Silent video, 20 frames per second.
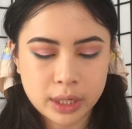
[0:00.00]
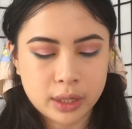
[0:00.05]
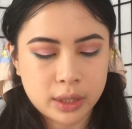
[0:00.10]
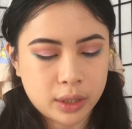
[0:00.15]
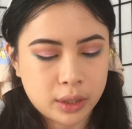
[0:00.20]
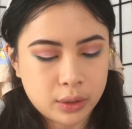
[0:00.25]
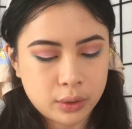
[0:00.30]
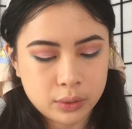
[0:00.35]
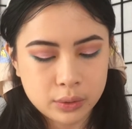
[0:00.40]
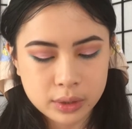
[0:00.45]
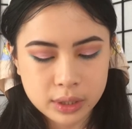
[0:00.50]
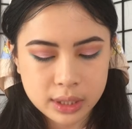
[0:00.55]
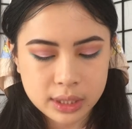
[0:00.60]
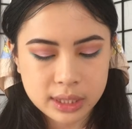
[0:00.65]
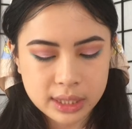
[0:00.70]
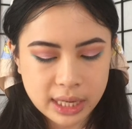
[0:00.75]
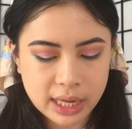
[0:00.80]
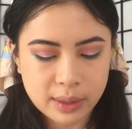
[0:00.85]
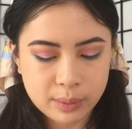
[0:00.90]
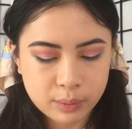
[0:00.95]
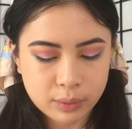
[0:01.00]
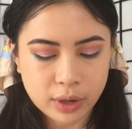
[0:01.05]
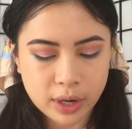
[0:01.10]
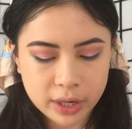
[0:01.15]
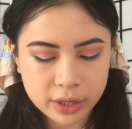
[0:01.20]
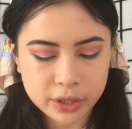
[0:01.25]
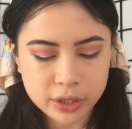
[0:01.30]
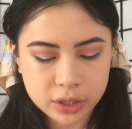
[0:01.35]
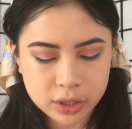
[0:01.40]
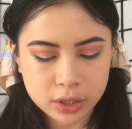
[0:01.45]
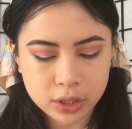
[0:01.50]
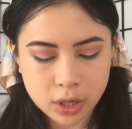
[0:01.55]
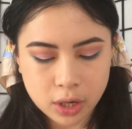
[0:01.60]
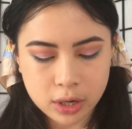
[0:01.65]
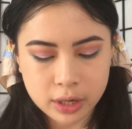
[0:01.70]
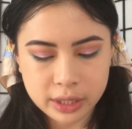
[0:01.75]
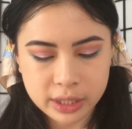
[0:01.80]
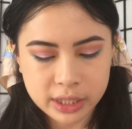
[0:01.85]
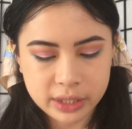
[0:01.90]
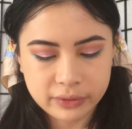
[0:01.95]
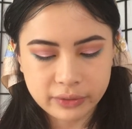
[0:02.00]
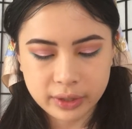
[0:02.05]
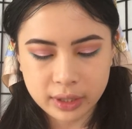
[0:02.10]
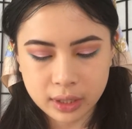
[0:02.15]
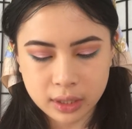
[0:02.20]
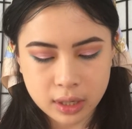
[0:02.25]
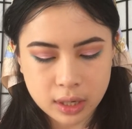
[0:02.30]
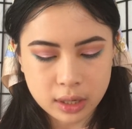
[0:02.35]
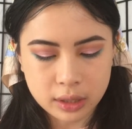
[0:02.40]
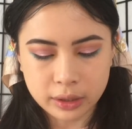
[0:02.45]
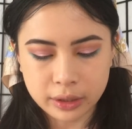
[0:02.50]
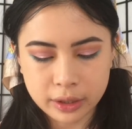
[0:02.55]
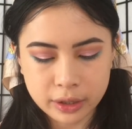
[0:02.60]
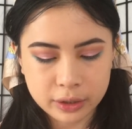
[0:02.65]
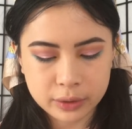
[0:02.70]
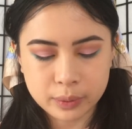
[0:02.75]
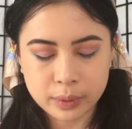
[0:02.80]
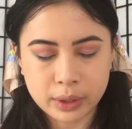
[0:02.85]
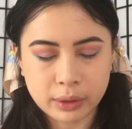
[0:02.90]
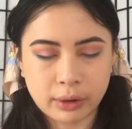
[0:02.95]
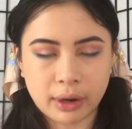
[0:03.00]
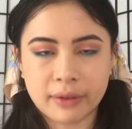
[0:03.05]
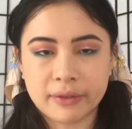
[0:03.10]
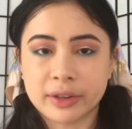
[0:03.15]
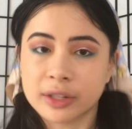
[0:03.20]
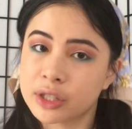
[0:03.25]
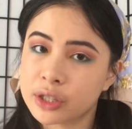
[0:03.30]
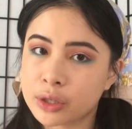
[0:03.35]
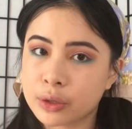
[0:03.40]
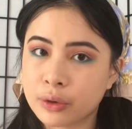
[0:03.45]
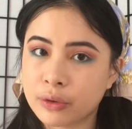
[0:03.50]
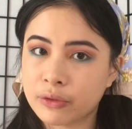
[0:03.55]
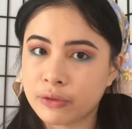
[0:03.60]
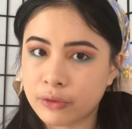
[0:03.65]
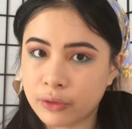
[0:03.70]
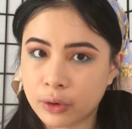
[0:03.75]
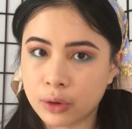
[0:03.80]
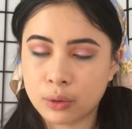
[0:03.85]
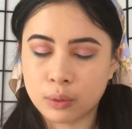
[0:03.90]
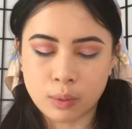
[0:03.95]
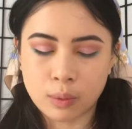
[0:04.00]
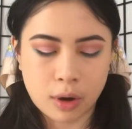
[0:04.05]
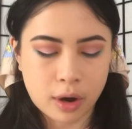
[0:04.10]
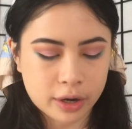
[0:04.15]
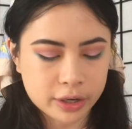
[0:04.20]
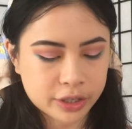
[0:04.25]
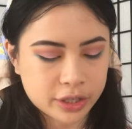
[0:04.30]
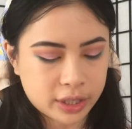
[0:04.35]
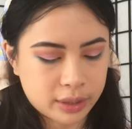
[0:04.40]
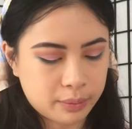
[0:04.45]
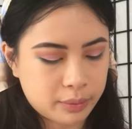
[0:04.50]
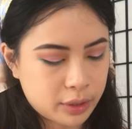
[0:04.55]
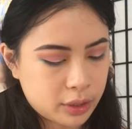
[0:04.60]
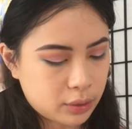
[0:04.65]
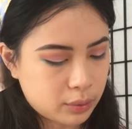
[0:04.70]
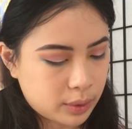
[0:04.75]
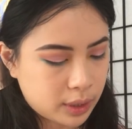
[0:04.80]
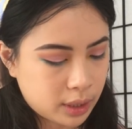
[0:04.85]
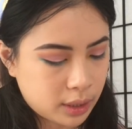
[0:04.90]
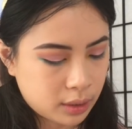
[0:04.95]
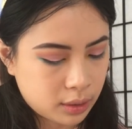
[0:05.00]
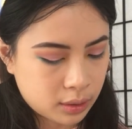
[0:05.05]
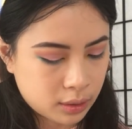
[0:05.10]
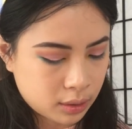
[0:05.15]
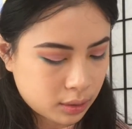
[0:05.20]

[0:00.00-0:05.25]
use the same brush on different colors without having to do a full wash in between.